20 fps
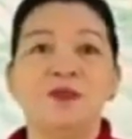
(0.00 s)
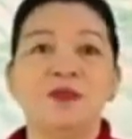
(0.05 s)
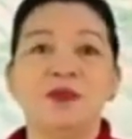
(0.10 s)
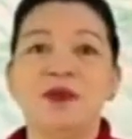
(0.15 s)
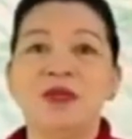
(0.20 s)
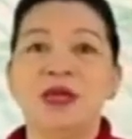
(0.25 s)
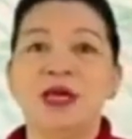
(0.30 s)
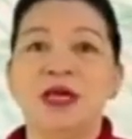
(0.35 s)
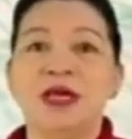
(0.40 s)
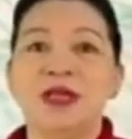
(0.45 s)

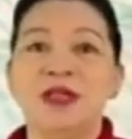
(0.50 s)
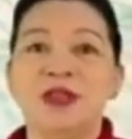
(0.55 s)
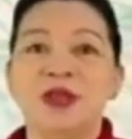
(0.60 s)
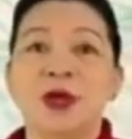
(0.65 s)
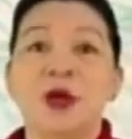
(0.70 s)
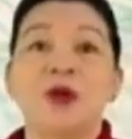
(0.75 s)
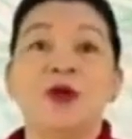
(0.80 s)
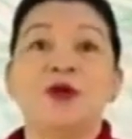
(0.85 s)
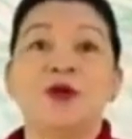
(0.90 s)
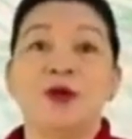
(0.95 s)
Bulan,
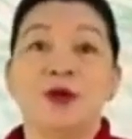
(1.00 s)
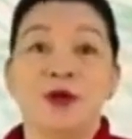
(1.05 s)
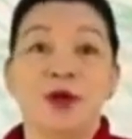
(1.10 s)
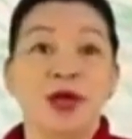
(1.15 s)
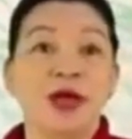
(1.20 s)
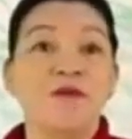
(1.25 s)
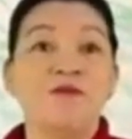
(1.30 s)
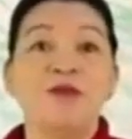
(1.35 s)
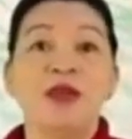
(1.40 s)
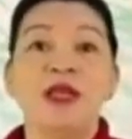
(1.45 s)
your
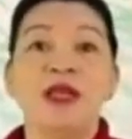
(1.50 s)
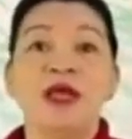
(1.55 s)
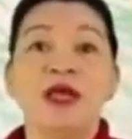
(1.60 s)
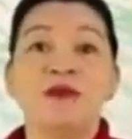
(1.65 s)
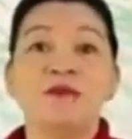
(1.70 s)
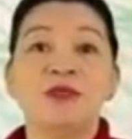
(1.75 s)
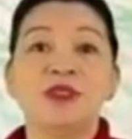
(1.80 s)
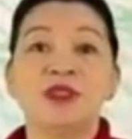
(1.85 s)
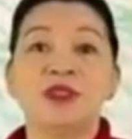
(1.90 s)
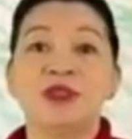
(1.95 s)
FB
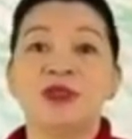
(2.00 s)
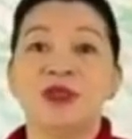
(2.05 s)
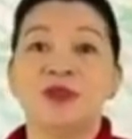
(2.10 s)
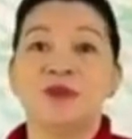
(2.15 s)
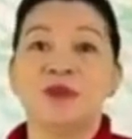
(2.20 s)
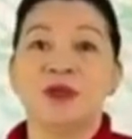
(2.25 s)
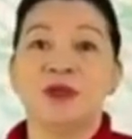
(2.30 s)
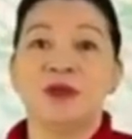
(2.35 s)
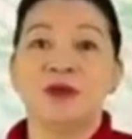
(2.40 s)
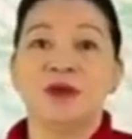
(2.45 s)
Live
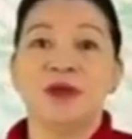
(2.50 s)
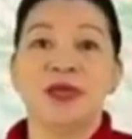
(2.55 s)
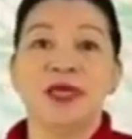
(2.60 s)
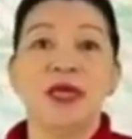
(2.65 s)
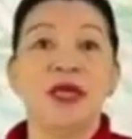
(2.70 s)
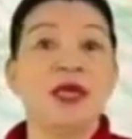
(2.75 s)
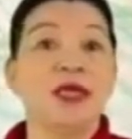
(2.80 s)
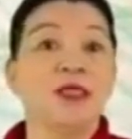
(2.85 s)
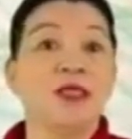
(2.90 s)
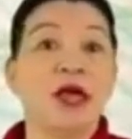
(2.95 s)
streamer,
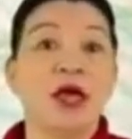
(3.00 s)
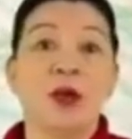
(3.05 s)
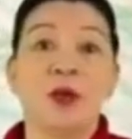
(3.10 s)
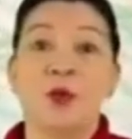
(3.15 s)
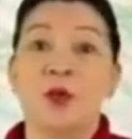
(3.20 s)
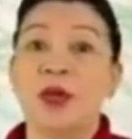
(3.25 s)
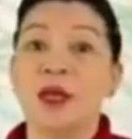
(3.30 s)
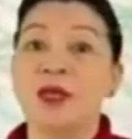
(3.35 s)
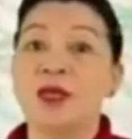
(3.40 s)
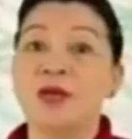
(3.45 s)
and I
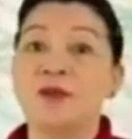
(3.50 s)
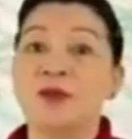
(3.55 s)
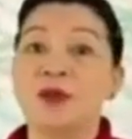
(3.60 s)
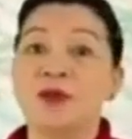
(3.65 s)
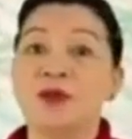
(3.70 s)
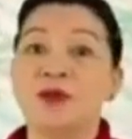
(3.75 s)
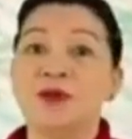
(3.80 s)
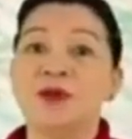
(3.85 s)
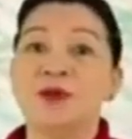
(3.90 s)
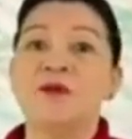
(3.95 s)
welcome
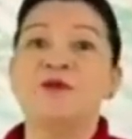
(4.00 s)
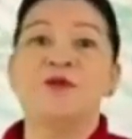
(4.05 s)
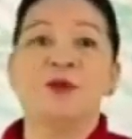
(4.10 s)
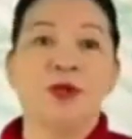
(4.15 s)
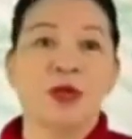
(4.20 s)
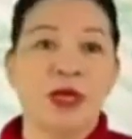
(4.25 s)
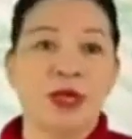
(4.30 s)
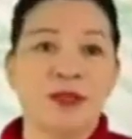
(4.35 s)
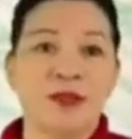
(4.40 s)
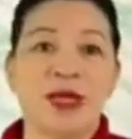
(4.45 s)
you for
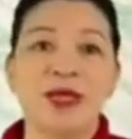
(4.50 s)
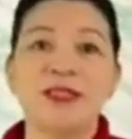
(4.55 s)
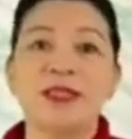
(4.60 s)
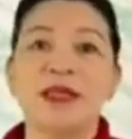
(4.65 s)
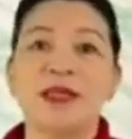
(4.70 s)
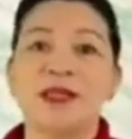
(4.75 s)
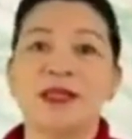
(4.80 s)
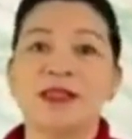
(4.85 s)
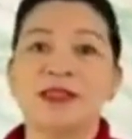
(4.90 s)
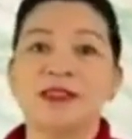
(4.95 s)
another
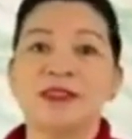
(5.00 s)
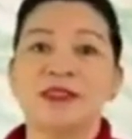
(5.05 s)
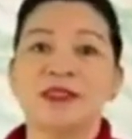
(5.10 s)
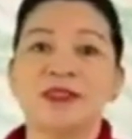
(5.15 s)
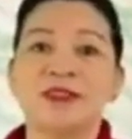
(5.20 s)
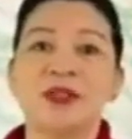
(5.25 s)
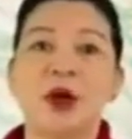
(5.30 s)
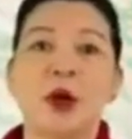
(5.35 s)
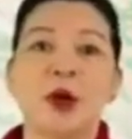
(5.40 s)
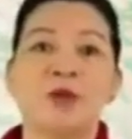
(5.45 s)

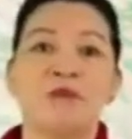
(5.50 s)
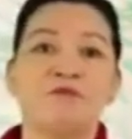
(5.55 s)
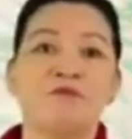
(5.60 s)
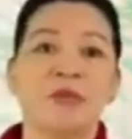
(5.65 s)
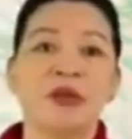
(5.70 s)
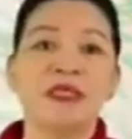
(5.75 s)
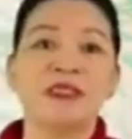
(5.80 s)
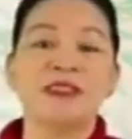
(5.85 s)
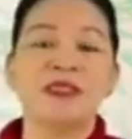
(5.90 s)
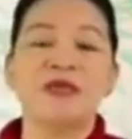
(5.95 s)
lesson on
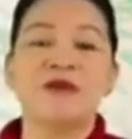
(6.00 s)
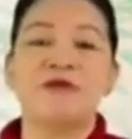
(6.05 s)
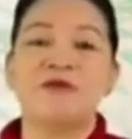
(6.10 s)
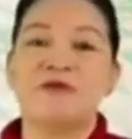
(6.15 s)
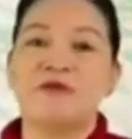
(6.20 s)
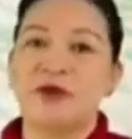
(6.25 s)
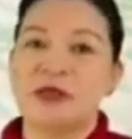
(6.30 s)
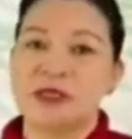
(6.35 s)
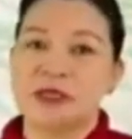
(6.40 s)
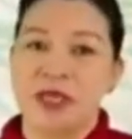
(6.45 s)
basic
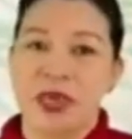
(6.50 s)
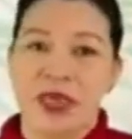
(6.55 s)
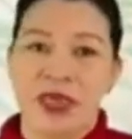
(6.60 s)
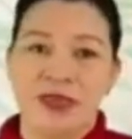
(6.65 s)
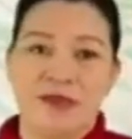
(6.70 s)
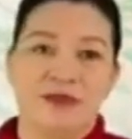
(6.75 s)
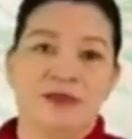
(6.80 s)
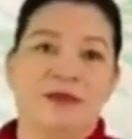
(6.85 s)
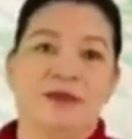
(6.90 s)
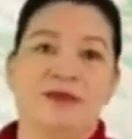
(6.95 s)
first aid.